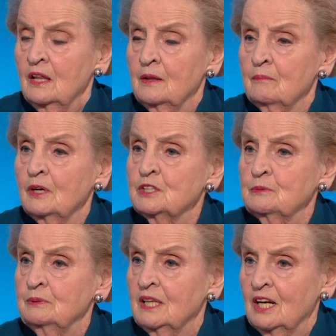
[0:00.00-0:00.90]
the
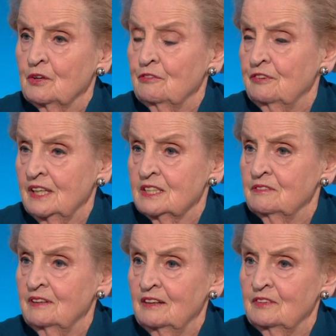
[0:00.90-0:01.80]
multiplier effect
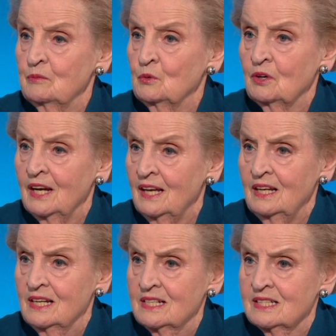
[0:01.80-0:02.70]
of having more
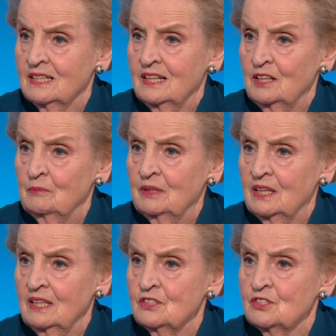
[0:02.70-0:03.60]
allies than
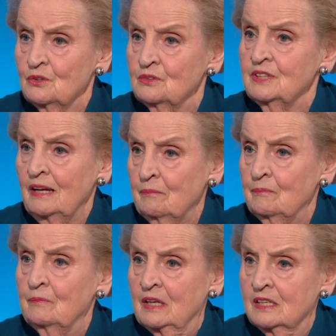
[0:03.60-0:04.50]
anybody. And so that
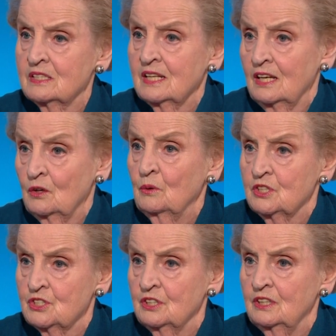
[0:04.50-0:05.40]
brings that
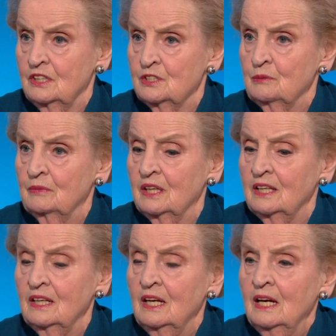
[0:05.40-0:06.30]
question into
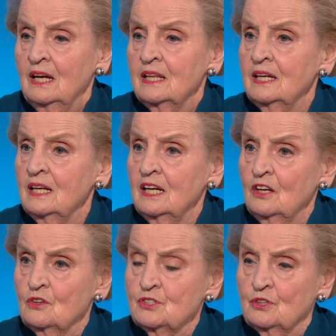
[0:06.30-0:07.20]
mind. Then
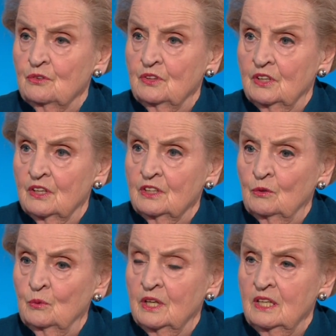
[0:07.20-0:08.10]
I also think
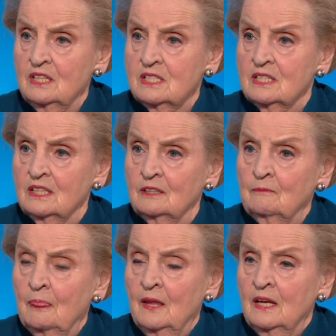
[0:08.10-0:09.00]
that what it has
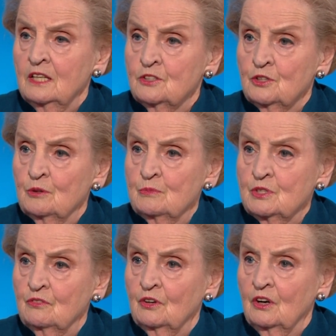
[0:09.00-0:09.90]
done in
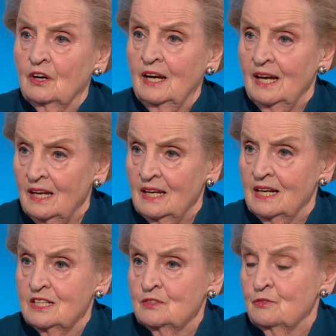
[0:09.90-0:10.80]
terms of our
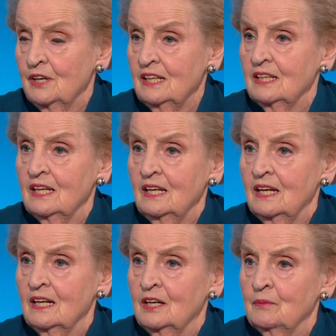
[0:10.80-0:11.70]
allies, frankly,
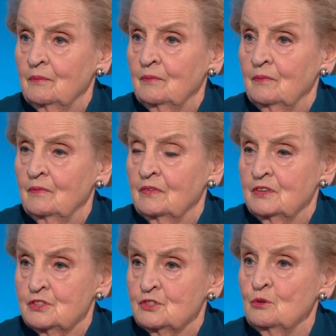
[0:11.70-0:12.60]
um,
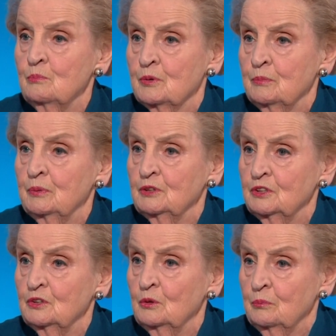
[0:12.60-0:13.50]
this super
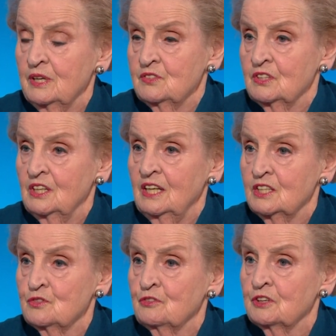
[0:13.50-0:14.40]
political president
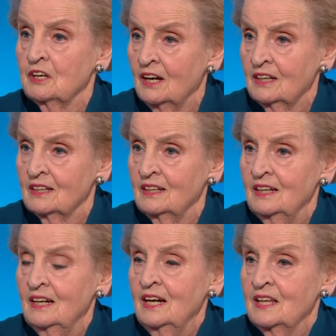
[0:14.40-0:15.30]
has forgotten
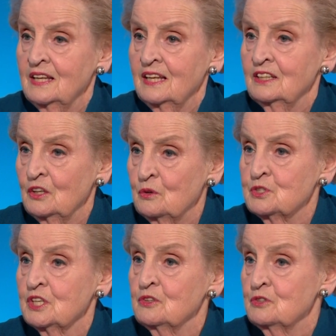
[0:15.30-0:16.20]
that
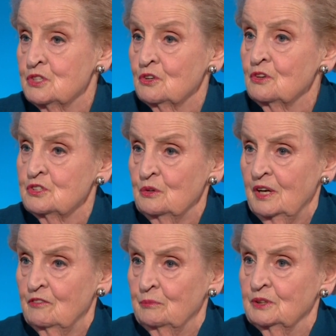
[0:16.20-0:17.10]
those countries also
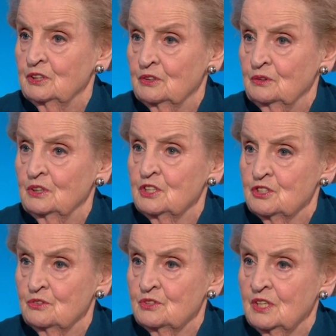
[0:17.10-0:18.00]
have political
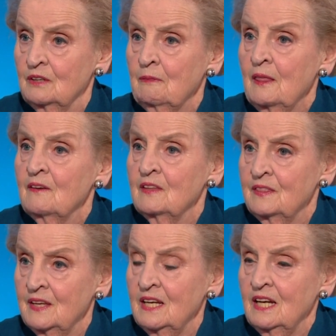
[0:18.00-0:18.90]
issues and
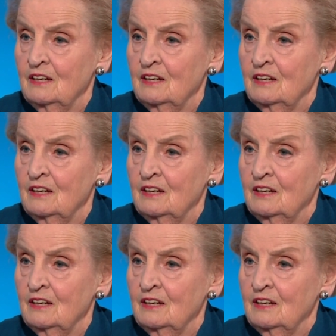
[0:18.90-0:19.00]
that they